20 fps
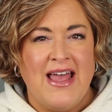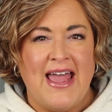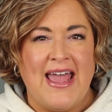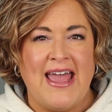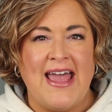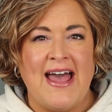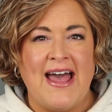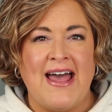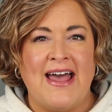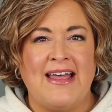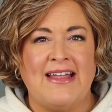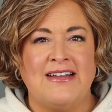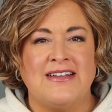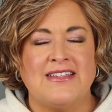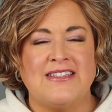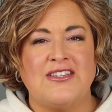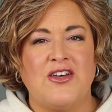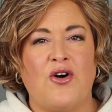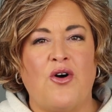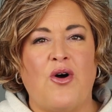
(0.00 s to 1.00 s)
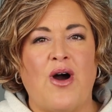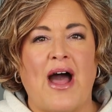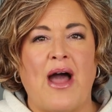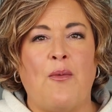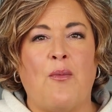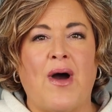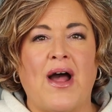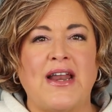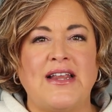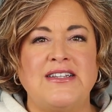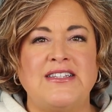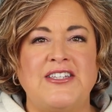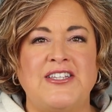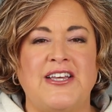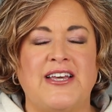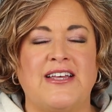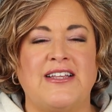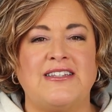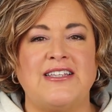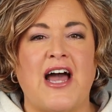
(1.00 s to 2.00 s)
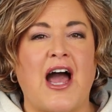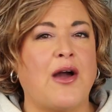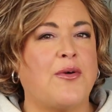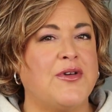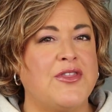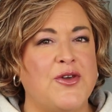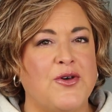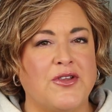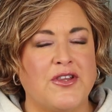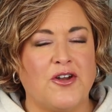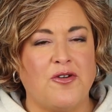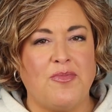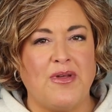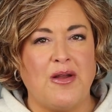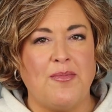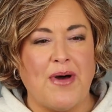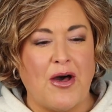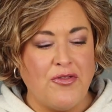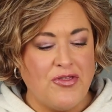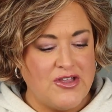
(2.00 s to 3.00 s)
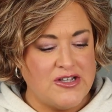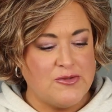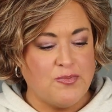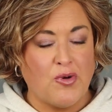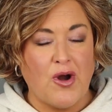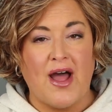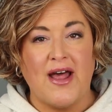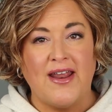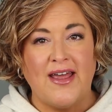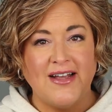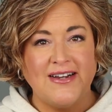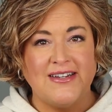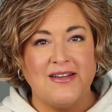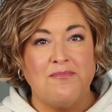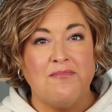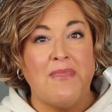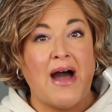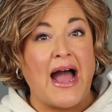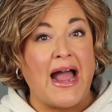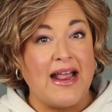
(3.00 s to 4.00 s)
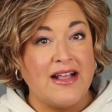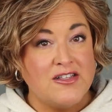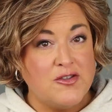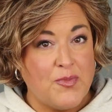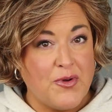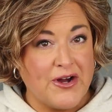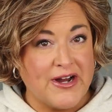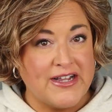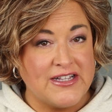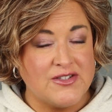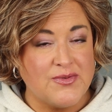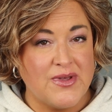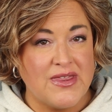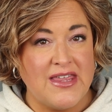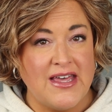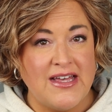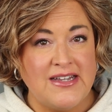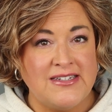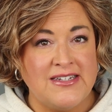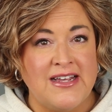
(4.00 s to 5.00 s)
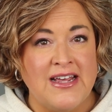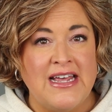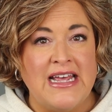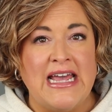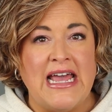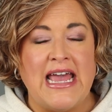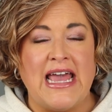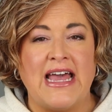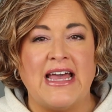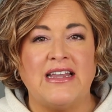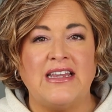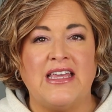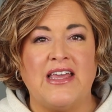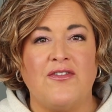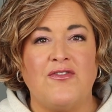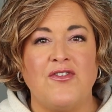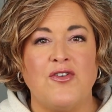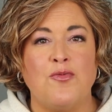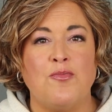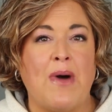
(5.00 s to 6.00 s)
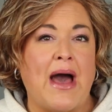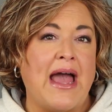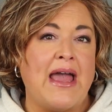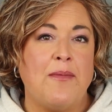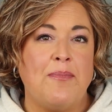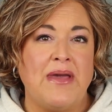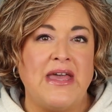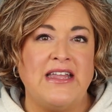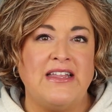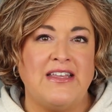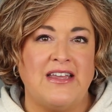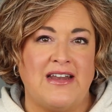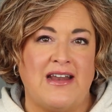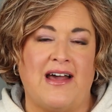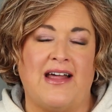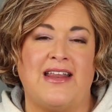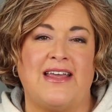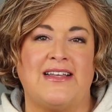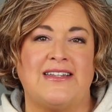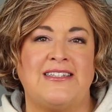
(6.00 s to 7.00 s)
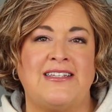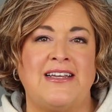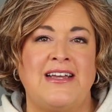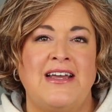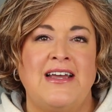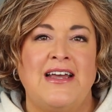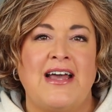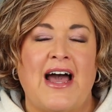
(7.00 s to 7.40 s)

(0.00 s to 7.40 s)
And so I wanted to talk with you a little bit about this product and my experience with it and give you my opinion on it.